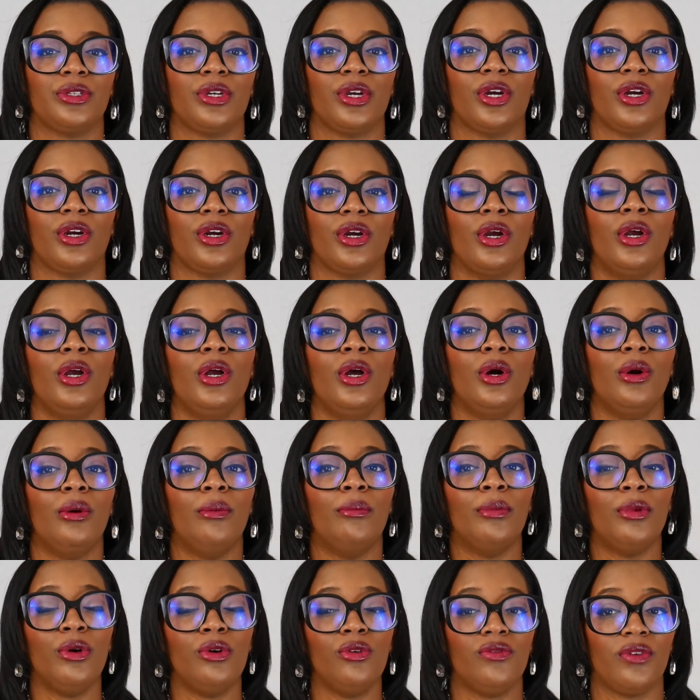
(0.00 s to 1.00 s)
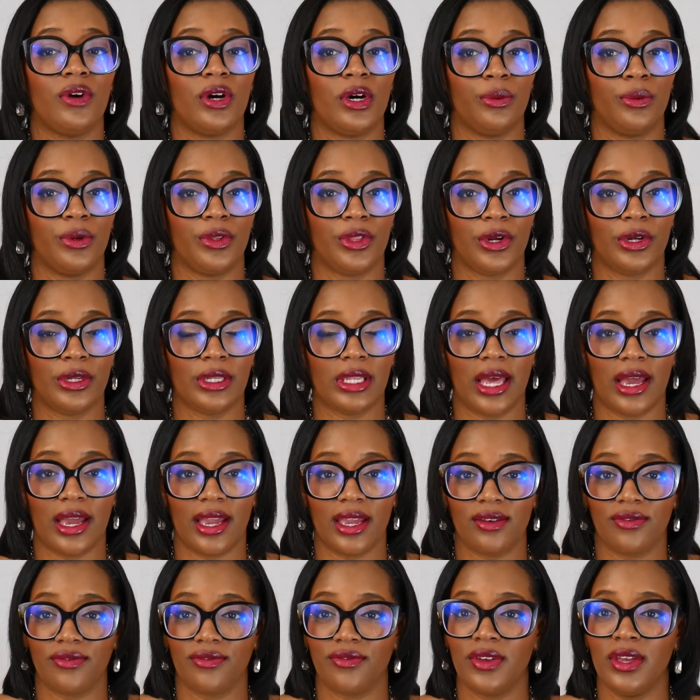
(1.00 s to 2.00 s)
her move on with her
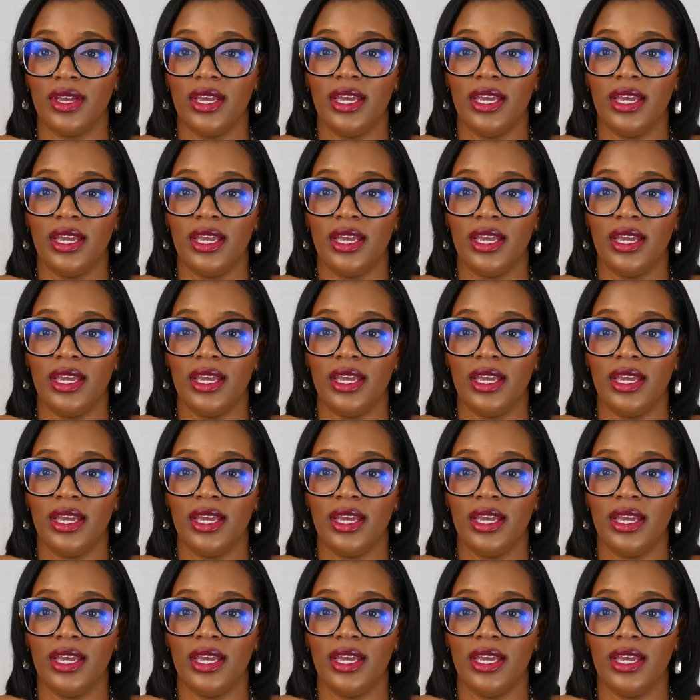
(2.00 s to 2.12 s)
life,